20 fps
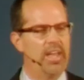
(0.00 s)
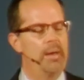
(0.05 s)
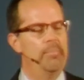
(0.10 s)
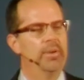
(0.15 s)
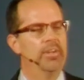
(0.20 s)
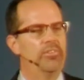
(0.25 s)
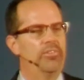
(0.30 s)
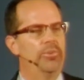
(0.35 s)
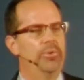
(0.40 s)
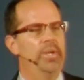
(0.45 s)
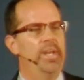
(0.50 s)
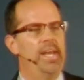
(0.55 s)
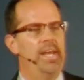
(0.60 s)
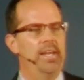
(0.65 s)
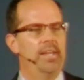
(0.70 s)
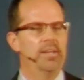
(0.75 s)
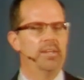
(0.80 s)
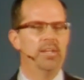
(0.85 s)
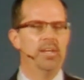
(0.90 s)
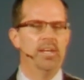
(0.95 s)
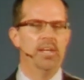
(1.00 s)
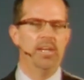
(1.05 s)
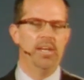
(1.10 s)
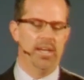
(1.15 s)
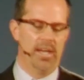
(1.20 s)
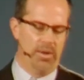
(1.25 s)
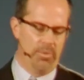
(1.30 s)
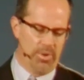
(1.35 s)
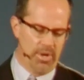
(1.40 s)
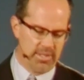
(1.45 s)
coming to an end.
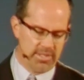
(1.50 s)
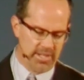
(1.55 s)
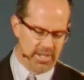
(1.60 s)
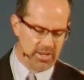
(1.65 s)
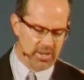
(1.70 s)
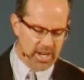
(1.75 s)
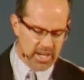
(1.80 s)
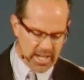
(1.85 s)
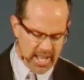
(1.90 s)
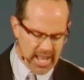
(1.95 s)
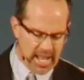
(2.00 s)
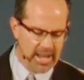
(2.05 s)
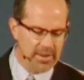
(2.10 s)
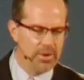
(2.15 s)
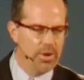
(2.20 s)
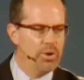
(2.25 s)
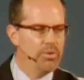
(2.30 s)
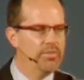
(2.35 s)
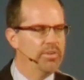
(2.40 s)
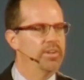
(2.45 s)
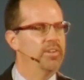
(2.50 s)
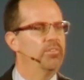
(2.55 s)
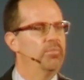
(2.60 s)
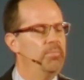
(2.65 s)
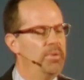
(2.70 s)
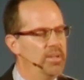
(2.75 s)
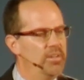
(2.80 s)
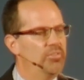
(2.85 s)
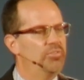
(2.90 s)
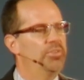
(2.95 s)
He wants to hand over his
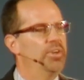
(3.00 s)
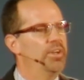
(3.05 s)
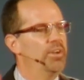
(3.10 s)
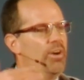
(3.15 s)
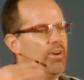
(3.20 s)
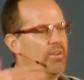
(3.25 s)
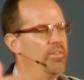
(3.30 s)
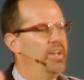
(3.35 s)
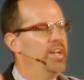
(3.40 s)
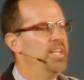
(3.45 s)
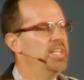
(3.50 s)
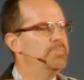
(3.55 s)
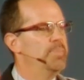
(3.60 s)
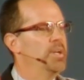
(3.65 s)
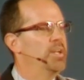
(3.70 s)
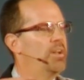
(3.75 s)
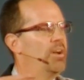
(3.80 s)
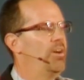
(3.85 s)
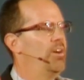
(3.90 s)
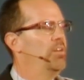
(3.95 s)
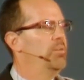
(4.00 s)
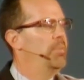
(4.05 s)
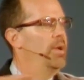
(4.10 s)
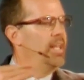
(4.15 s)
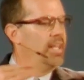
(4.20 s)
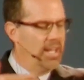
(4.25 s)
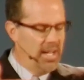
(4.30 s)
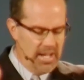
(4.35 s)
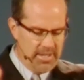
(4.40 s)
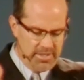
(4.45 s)
ministry and all that he's been called
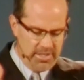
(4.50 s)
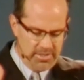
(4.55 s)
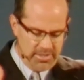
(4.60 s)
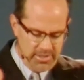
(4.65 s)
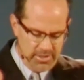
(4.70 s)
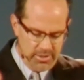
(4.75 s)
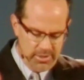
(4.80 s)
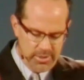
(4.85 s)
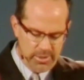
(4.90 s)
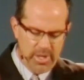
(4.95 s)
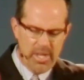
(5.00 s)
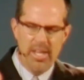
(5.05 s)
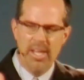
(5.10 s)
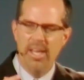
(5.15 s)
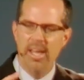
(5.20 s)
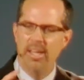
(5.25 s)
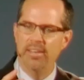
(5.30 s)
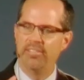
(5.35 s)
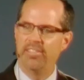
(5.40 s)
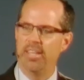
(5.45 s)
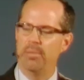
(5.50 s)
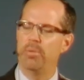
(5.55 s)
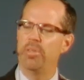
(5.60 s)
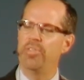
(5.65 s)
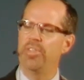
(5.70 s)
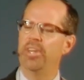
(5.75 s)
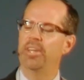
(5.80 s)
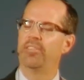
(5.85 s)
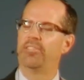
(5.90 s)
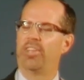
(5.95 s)
by God to do. And
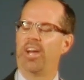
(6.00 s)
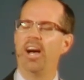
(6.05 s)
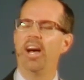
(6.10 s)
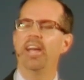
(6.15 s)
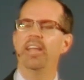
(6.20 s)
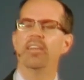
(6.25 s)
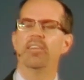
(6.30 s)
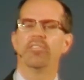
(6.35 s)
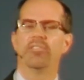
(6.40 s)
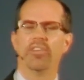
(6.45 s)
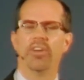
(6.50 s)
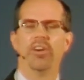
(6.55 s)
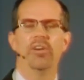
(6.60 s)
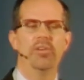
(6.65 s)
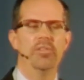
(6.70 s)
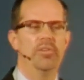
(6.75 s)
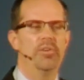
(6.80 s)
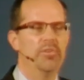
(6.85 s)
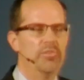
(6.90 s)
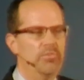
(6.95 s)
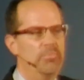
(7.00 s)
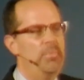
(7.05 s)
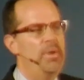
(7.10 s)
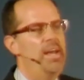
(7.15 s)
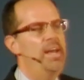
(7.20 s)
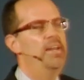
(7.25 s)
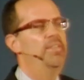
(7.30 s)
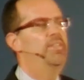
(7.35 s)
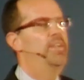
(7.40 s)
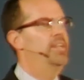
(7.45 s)
Timothy and Titus are those
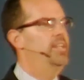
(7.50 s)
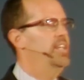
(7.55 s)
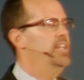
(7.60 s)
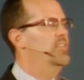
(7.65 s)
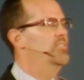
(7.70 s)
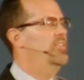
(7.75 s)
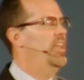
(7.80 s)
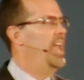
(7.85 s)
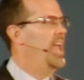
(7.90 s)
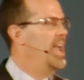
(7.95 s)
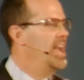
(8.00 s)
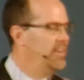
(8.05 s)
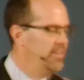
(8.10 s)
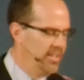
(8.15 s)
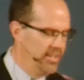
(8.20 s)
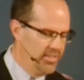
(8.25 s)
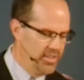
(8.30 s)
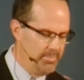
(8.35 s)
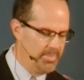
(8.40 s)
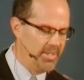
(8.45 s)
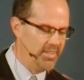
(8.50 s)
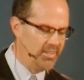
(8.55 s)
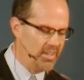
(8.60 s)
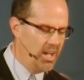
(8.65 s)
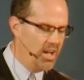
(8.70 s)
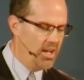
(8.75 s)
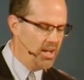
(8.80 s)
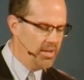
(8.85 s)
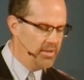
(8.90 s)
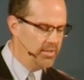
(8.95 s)
men that he is handing the
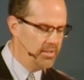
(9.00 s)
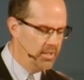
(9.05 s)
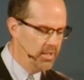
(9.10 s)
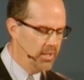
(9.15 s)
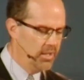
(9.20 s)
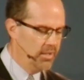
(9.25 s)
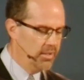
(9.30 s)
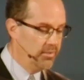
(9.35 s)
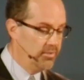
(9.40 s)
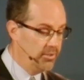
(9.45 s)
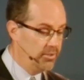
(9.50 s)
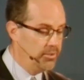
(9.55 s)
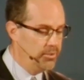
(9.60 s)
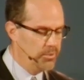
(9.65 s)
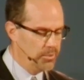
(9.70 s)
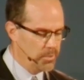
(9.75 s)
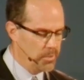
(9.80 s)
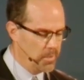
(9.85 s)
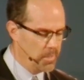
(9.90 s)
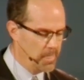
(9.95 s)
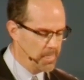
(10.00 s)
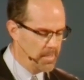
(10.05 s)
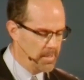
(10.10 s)
baton to.